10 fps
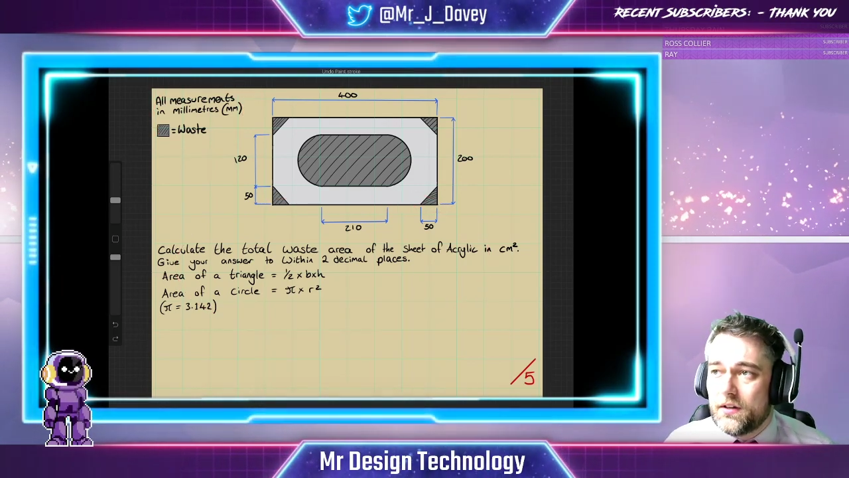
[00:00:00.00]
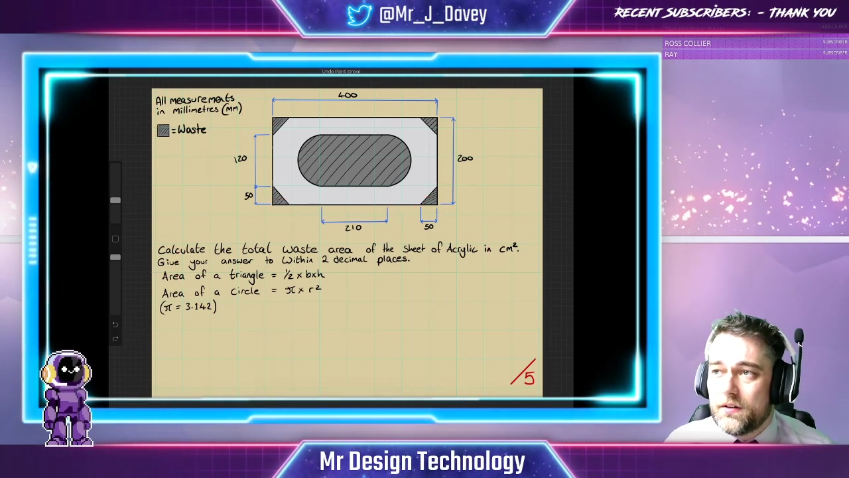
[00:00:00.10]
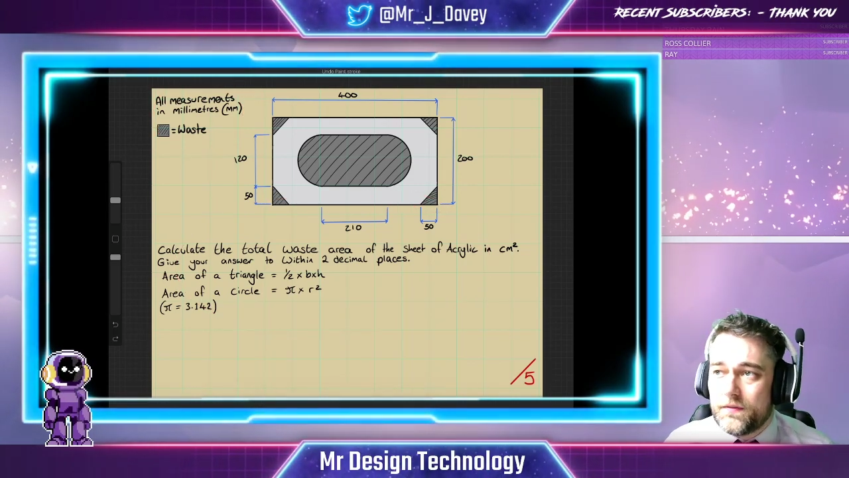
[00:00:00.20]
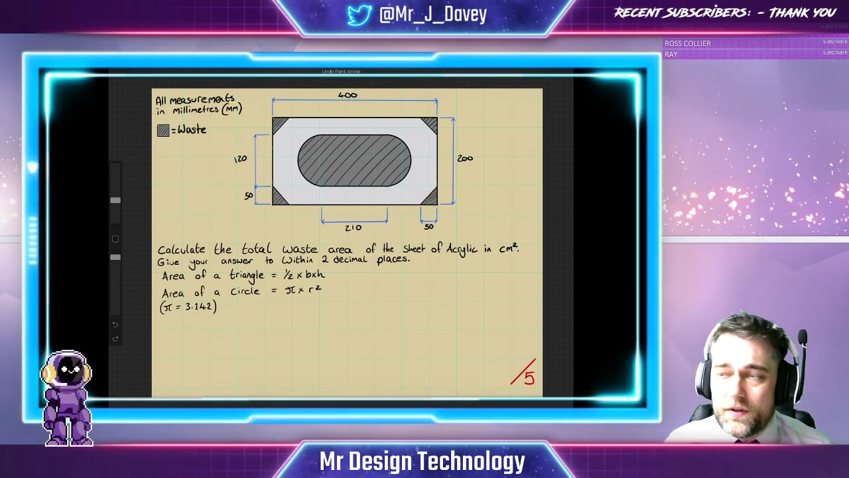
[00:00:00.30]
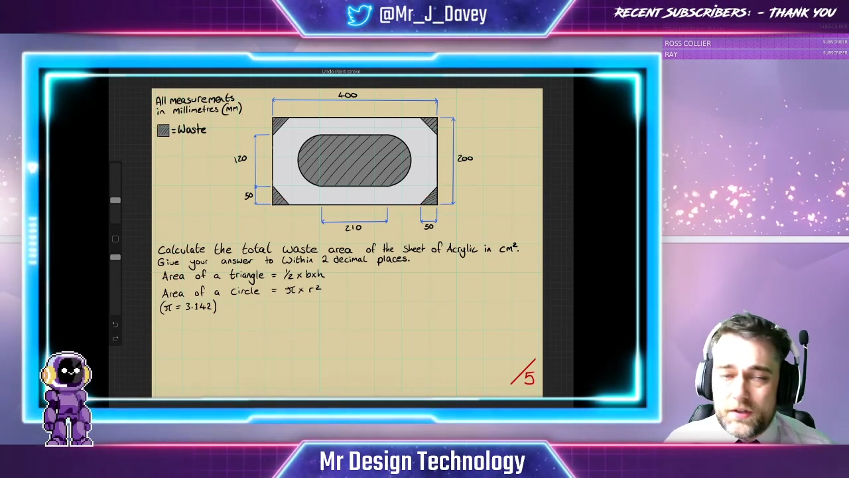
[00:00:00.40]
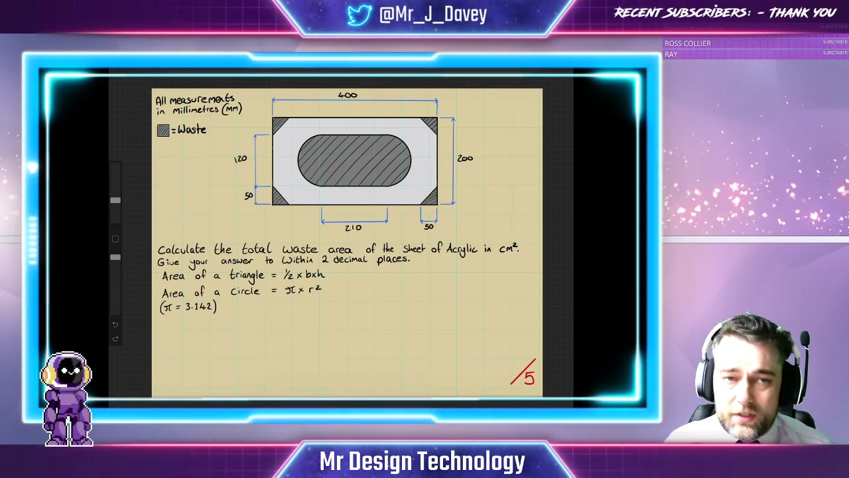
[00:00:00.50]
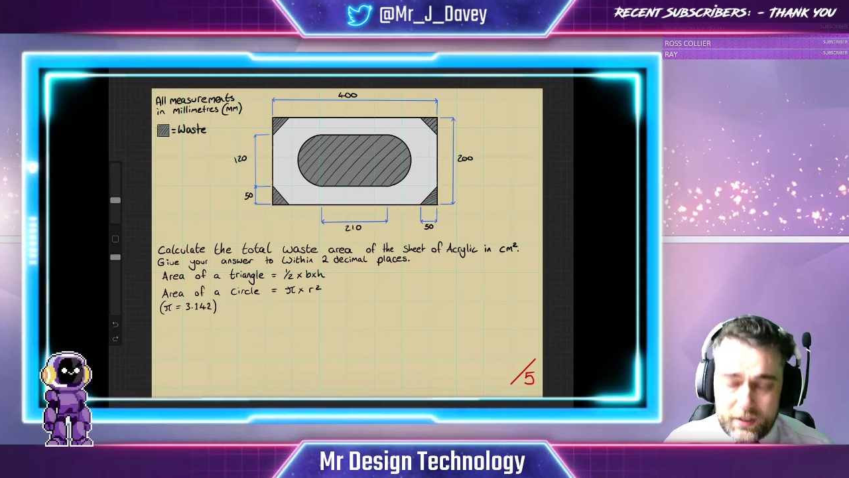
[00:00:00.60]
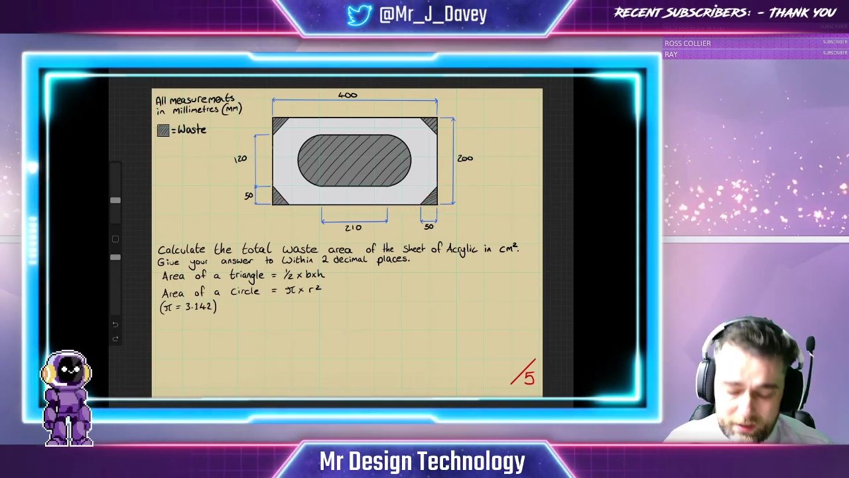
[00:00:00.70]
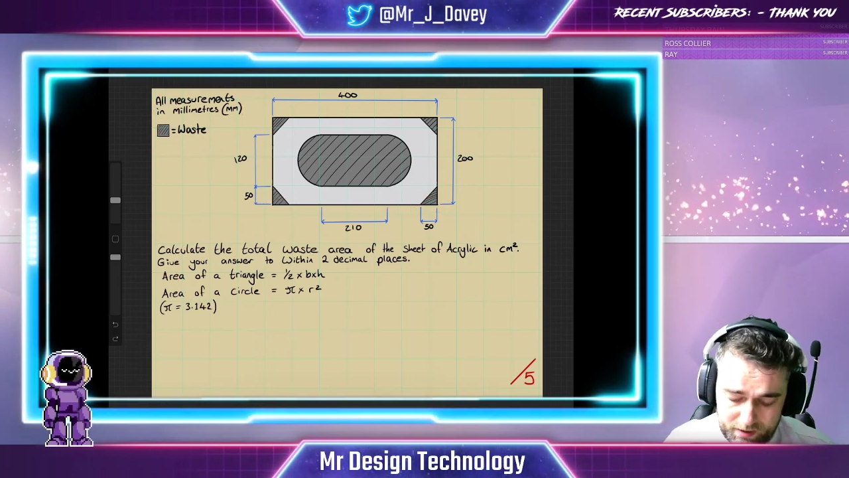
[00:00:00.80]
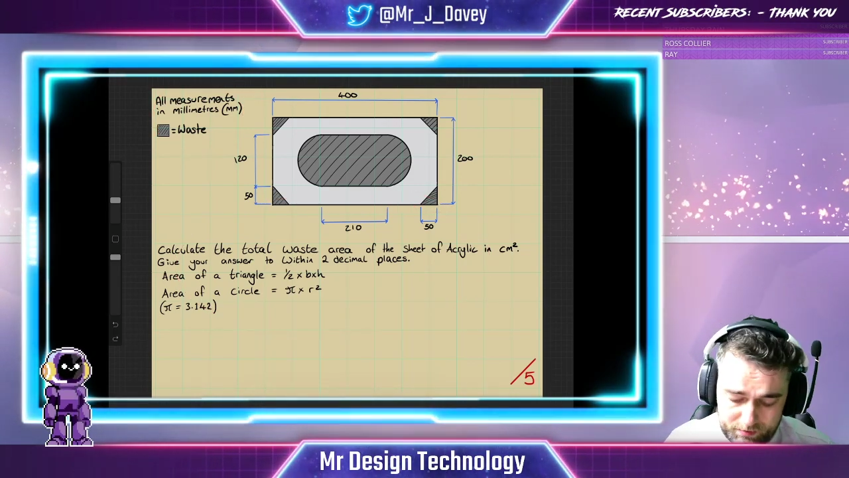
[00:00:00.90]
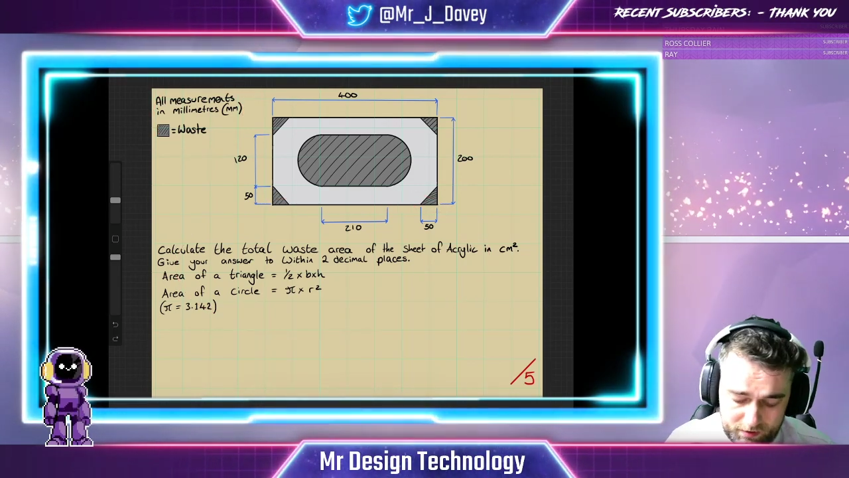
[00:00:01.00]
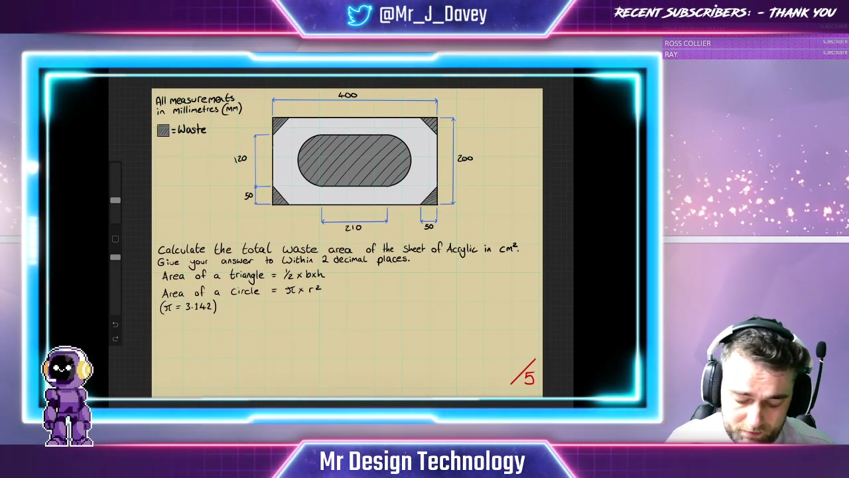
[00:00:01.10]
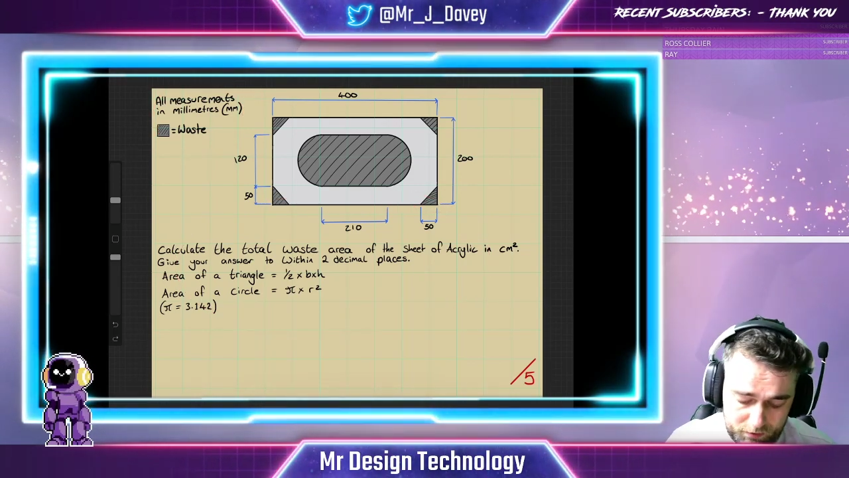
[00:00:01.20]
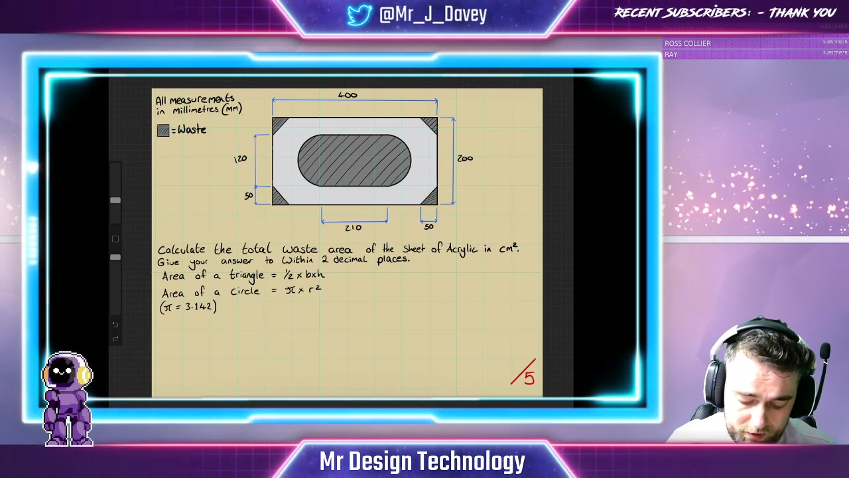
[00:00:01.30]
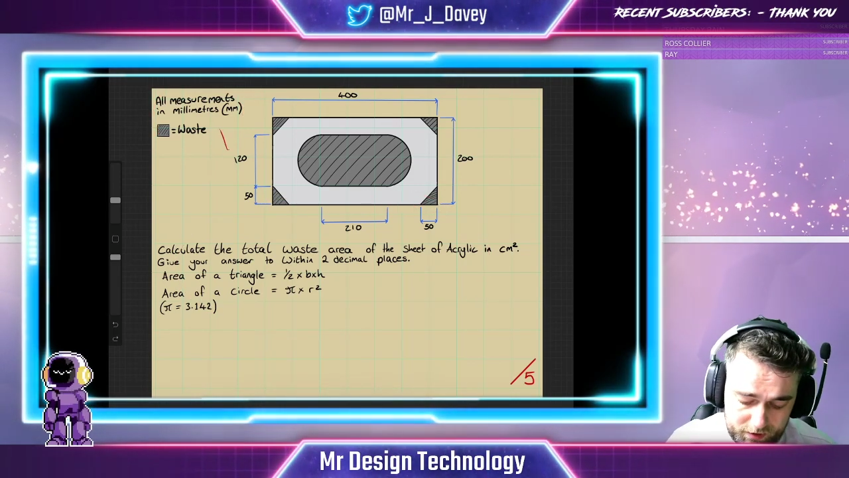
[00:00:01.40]
Firstly, I'm going to have
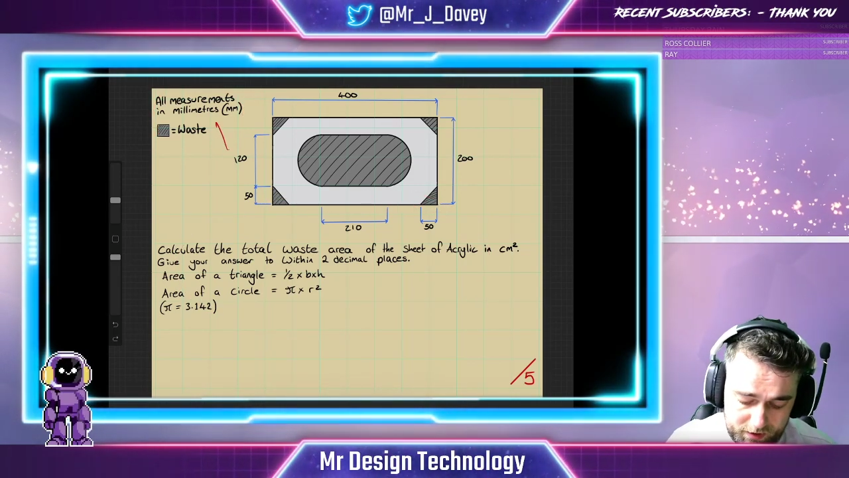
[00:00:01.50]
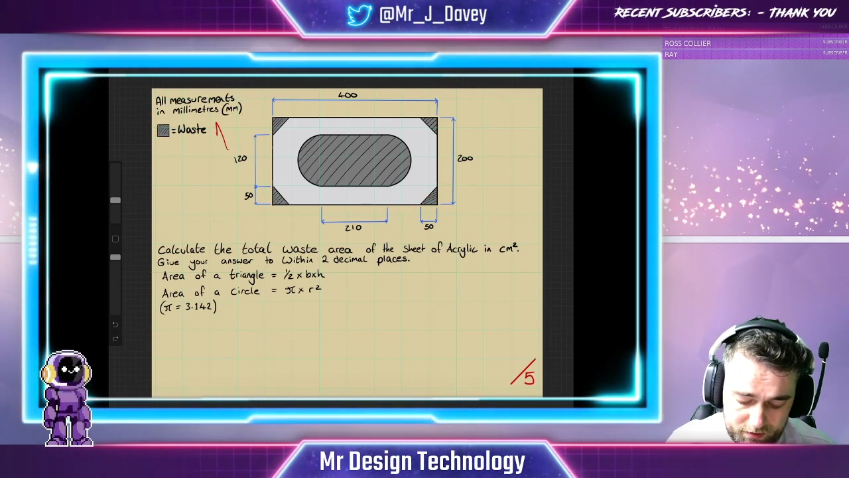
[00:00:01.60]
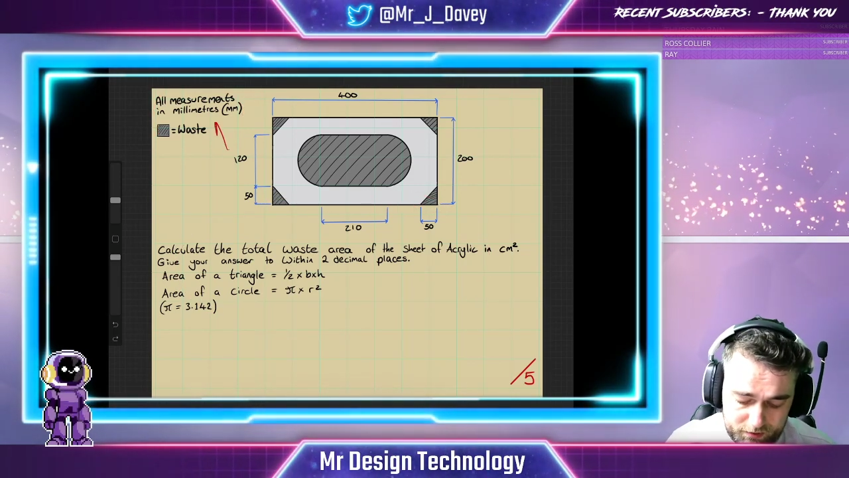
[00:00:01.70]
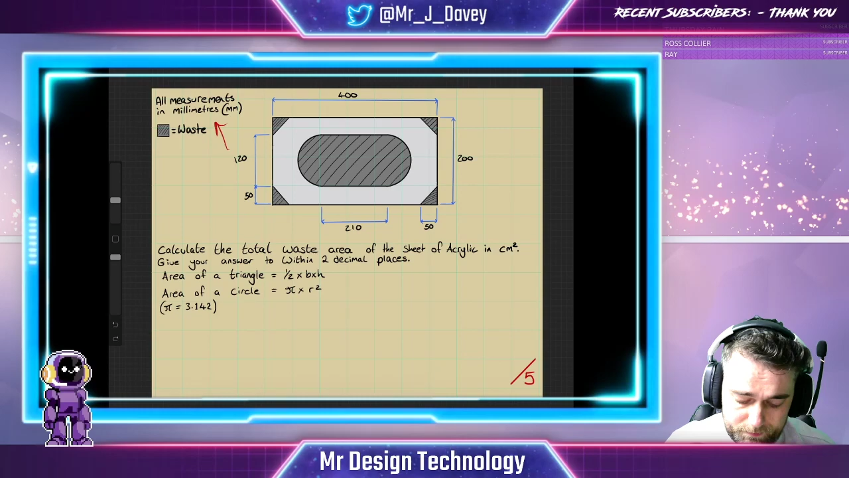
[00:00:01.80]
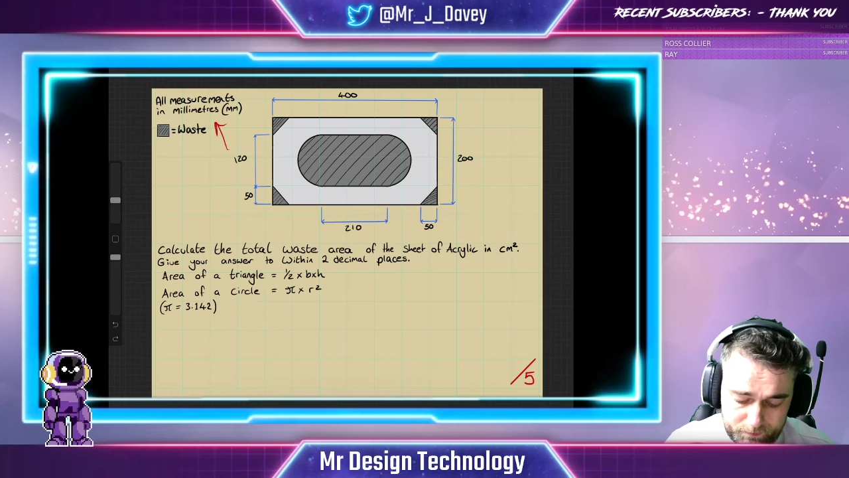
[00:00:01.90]
a look at this.